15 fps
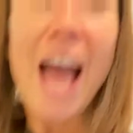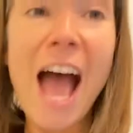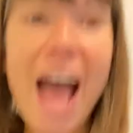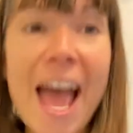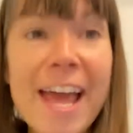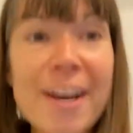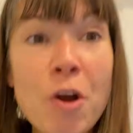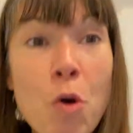
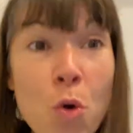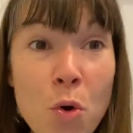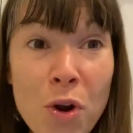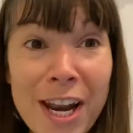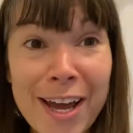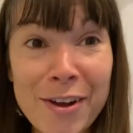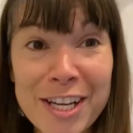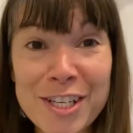and all
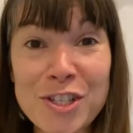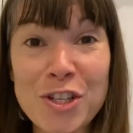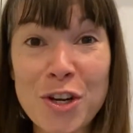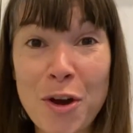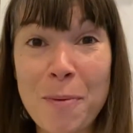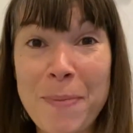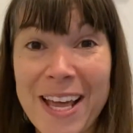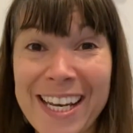out into
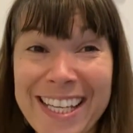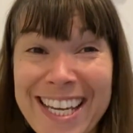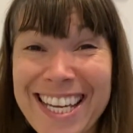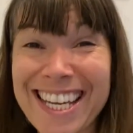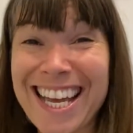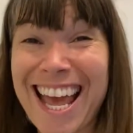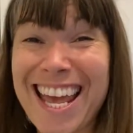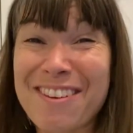your
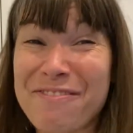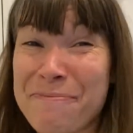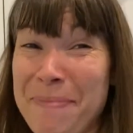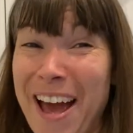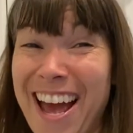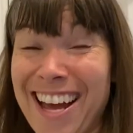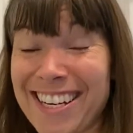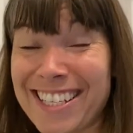belly,
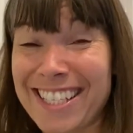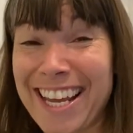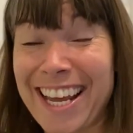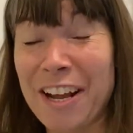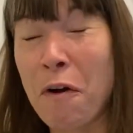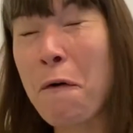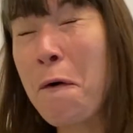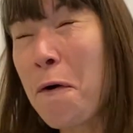
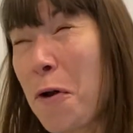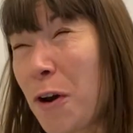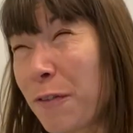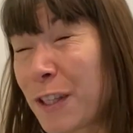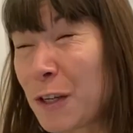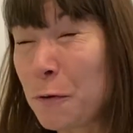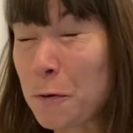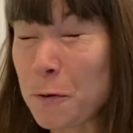impacting all of
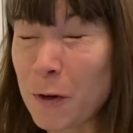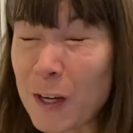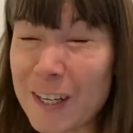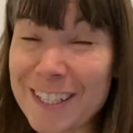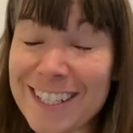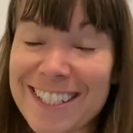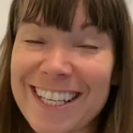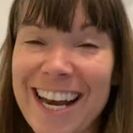the
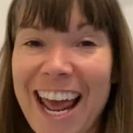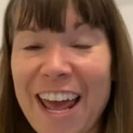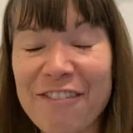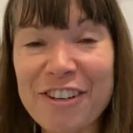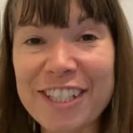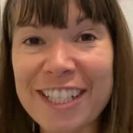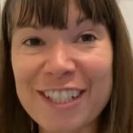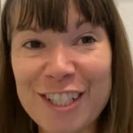organs and
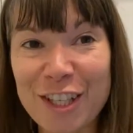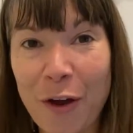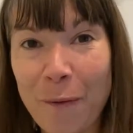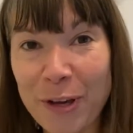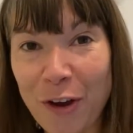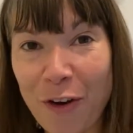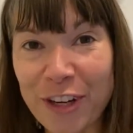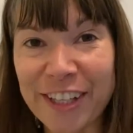everything that's
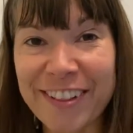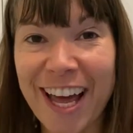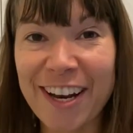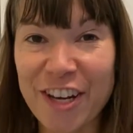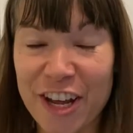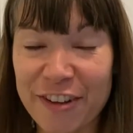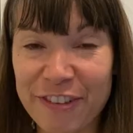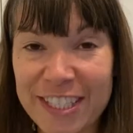going on in that
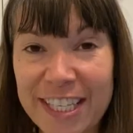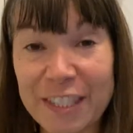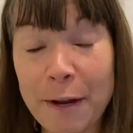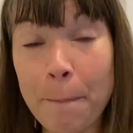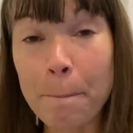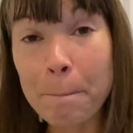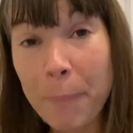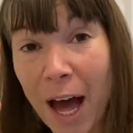nervous
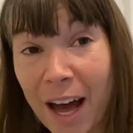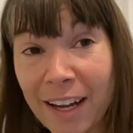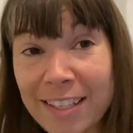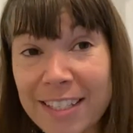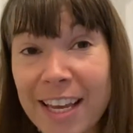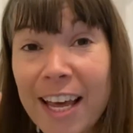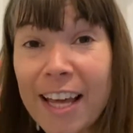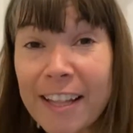system.
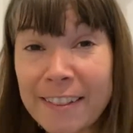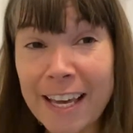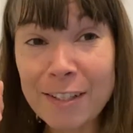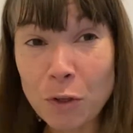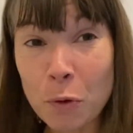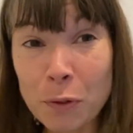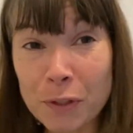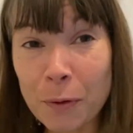But
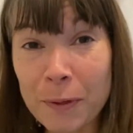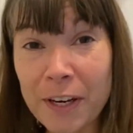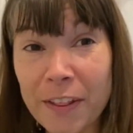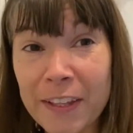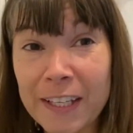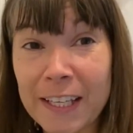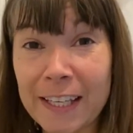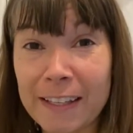there's also
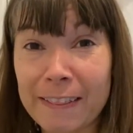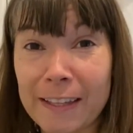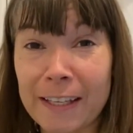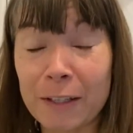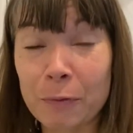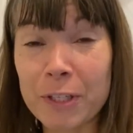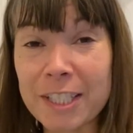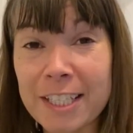another key
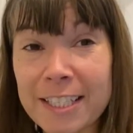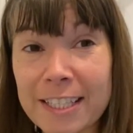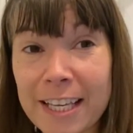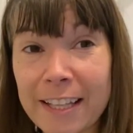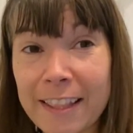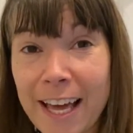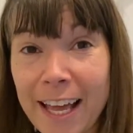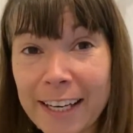thing, which is
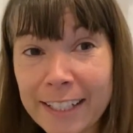that